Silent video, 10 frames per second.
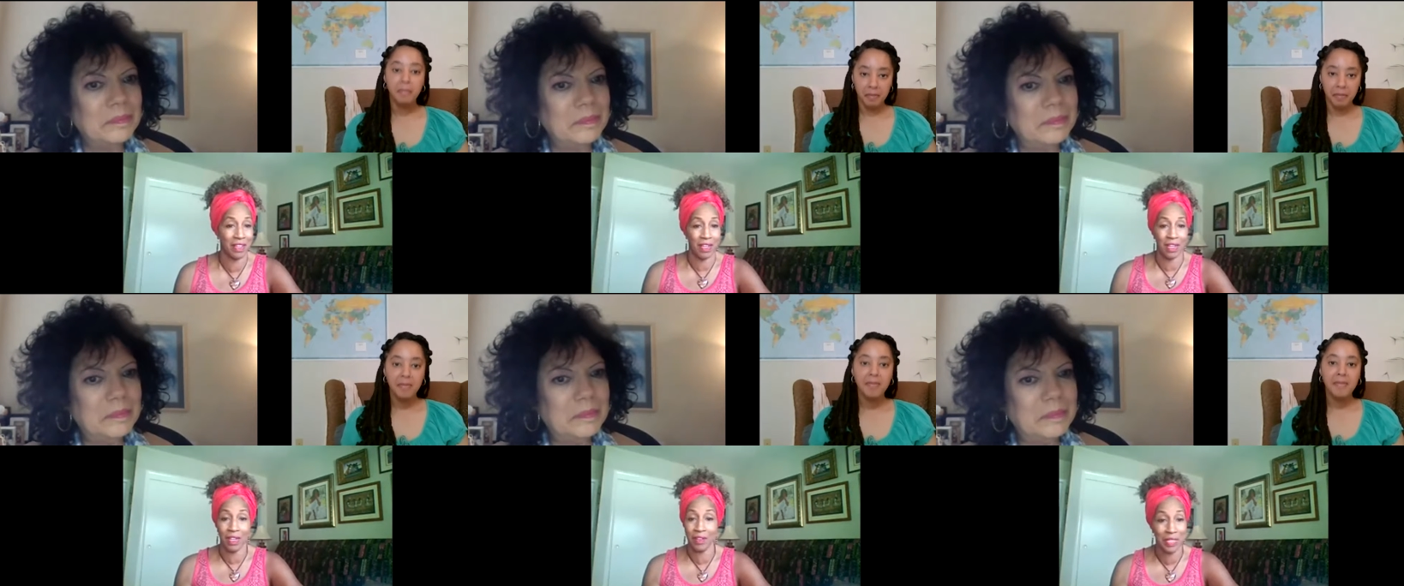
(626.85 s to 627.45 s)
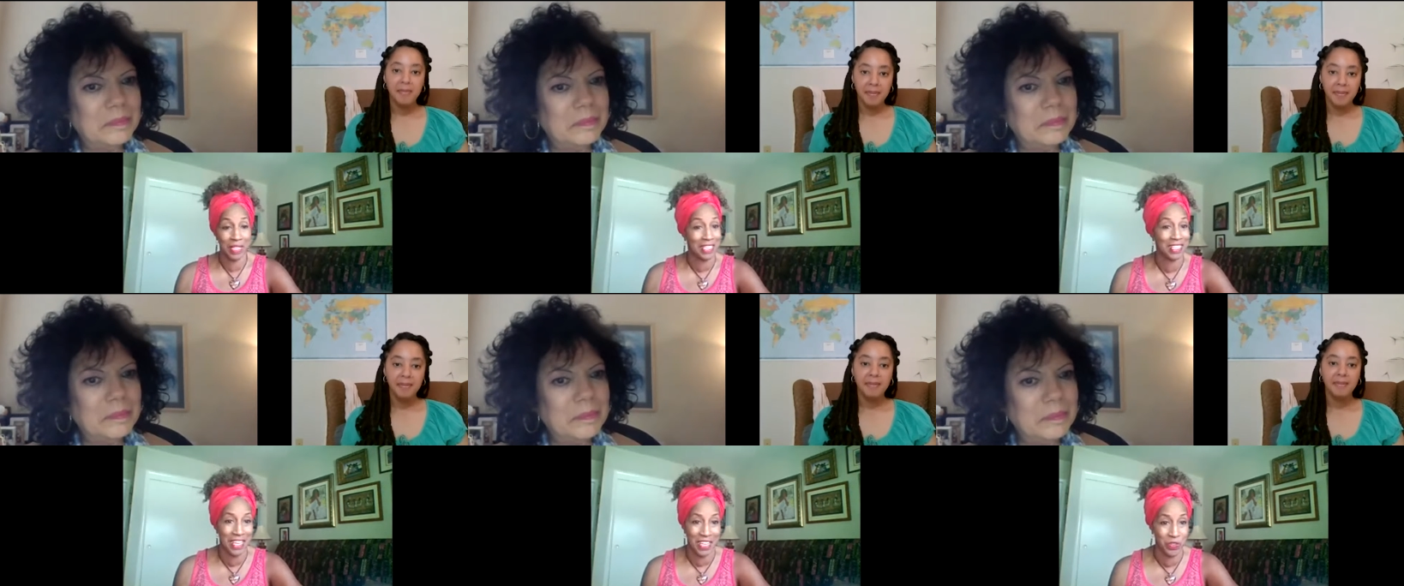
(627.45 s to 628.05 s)
Speaker 1: um, any
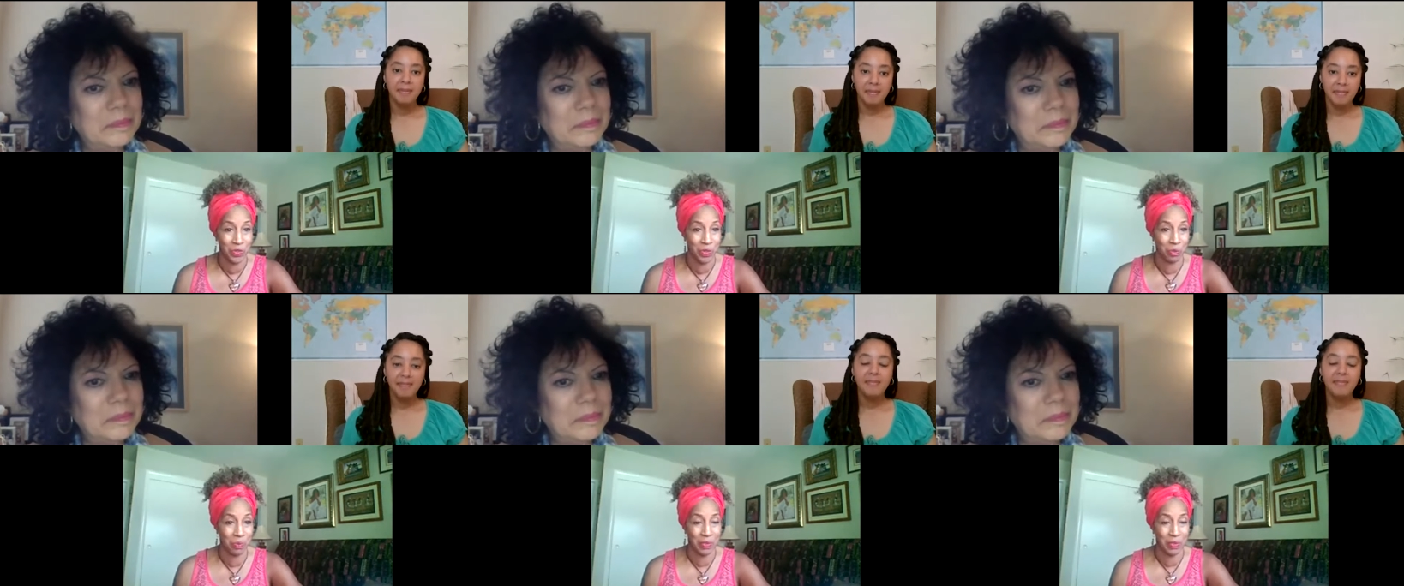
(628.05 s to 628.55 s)
age group.